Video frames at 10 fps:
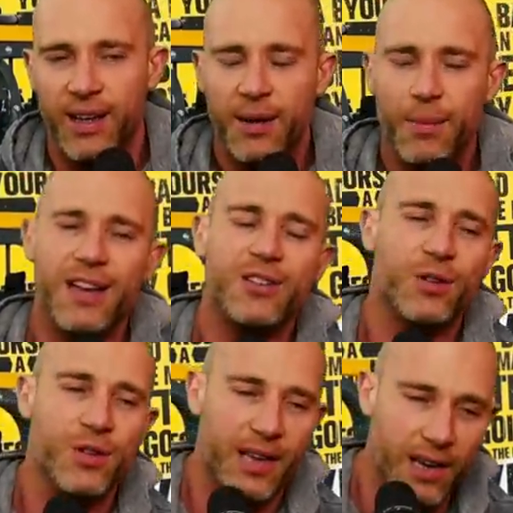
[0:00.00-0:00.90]
Make sure
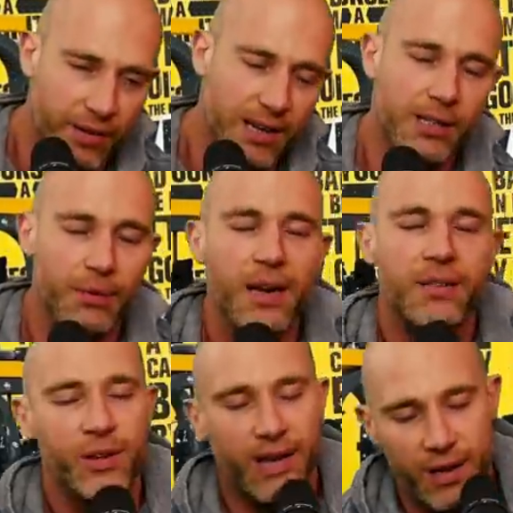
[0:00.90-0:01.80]
you get your rest Make
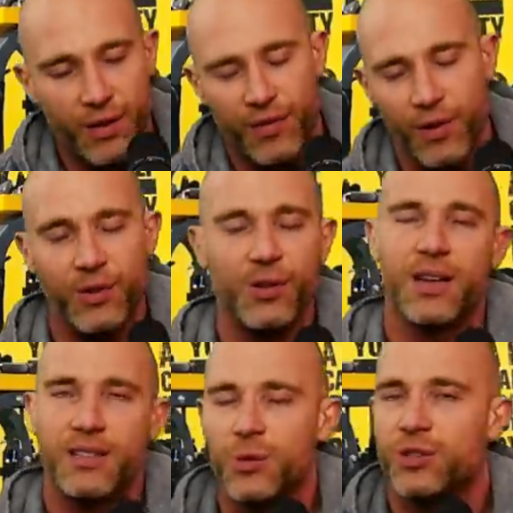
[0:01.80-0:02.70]
sure you get your food. And you're like,
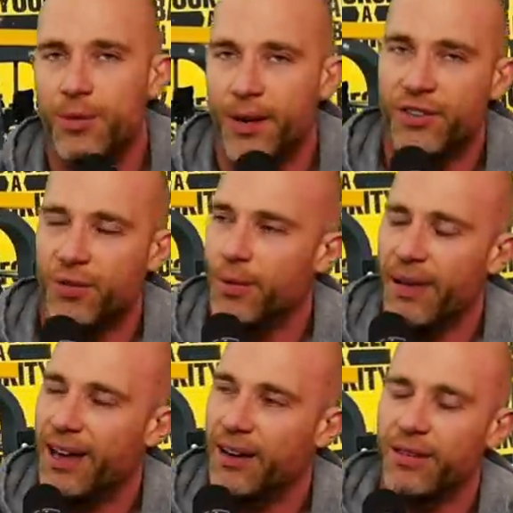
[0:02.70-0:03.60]
it's all too much for me,
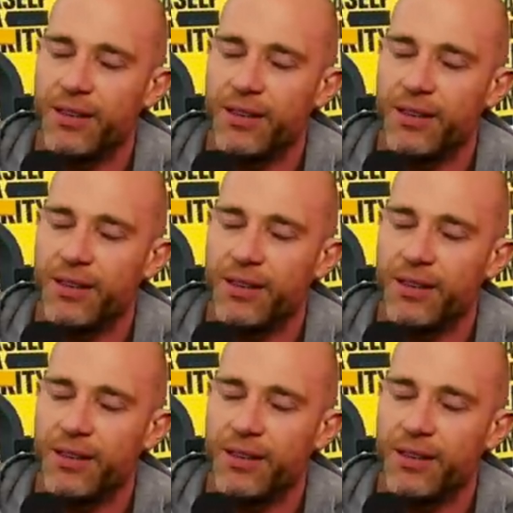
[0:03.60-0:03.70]
man.